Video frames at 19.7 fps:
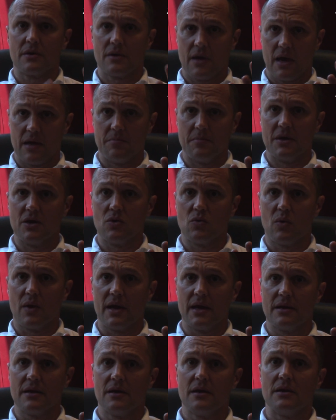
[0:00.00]
and
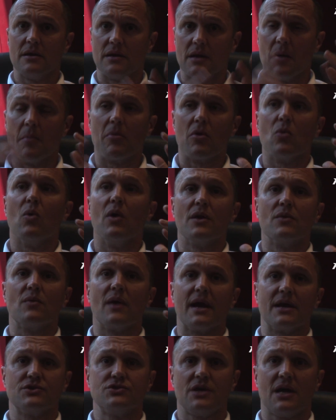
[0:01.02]
middleweight number 1
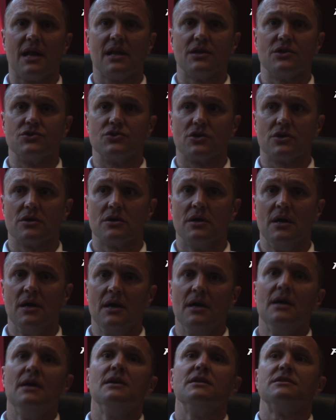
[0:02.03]
ranked challenger
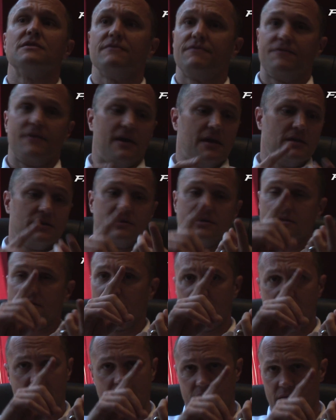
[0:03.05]
to face
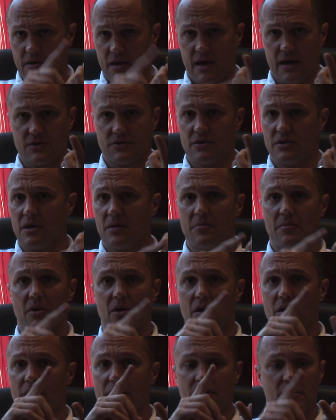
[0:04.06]
Hector
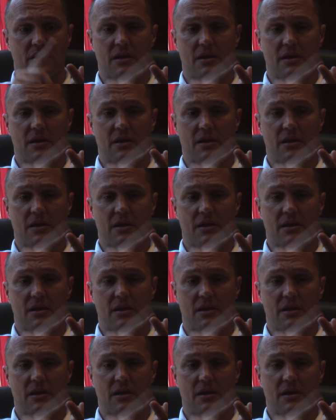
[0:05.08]
Lombard,